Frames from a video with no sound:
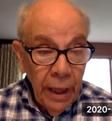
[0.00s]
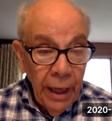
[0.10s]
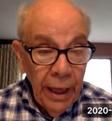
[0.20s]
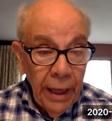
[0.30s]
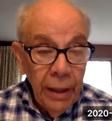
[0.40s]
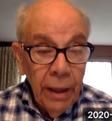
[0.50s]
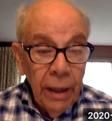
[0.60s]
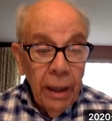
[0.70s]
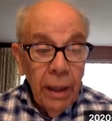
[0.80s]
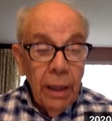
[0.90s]
and
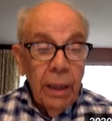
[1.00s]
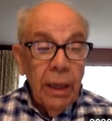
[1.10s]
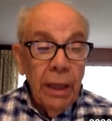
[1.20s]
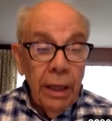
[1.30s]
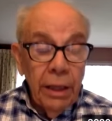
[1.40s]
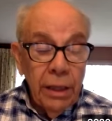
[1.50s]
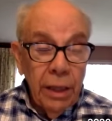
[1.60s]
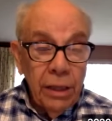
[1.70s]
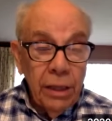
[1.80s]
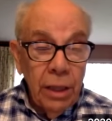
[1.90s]

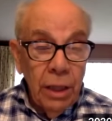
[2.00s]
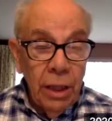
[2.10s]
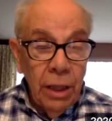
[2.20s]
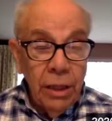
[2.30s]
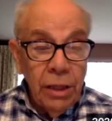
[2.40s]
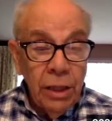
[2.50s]
it's